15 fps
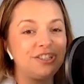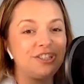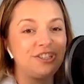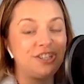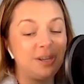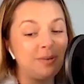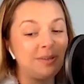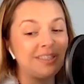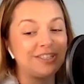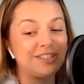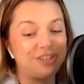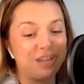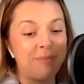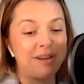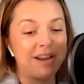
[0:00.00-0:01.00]
That she was a
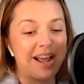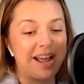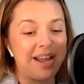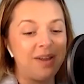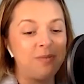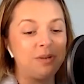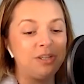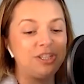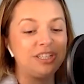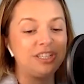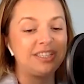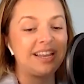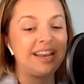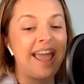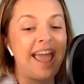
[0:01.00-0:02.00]
Gemini, which
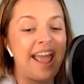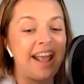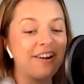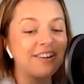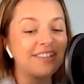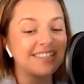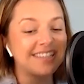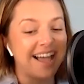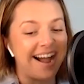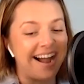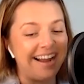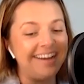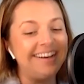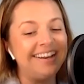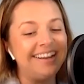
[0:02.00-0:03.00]
is an air
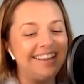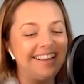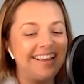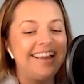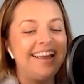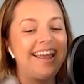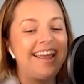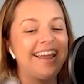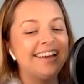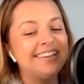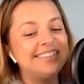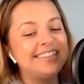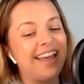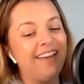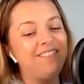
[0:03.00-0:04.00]
sign.
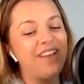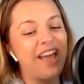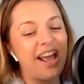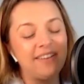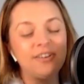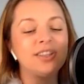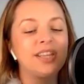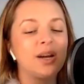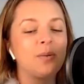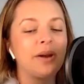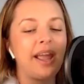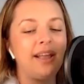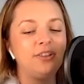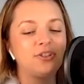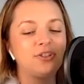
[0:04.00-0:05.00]
And if ever there
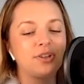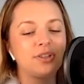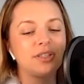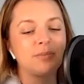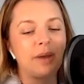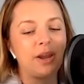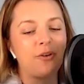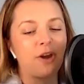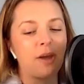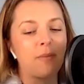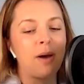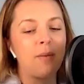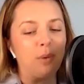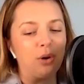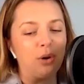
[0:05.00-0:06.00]
were angels, my
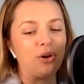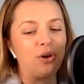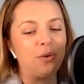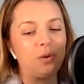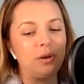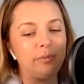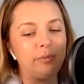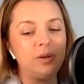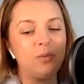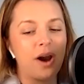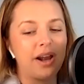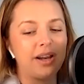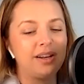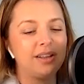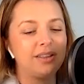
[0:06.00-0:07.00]
grandma Myrtle would be
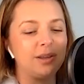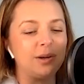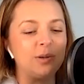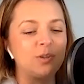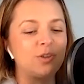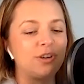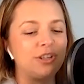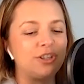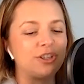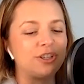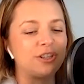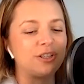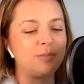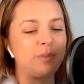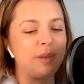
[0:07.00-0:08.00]
one. Those
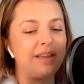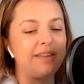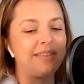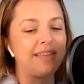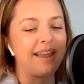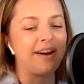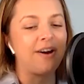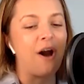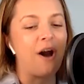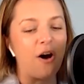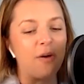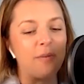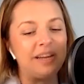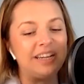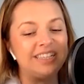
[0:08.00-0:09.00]
creatures Myrtle. being there
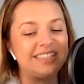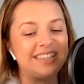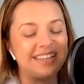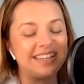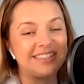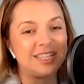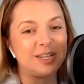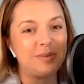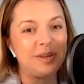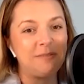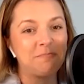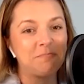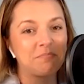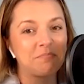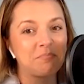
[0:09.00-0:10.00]
all made sense to me.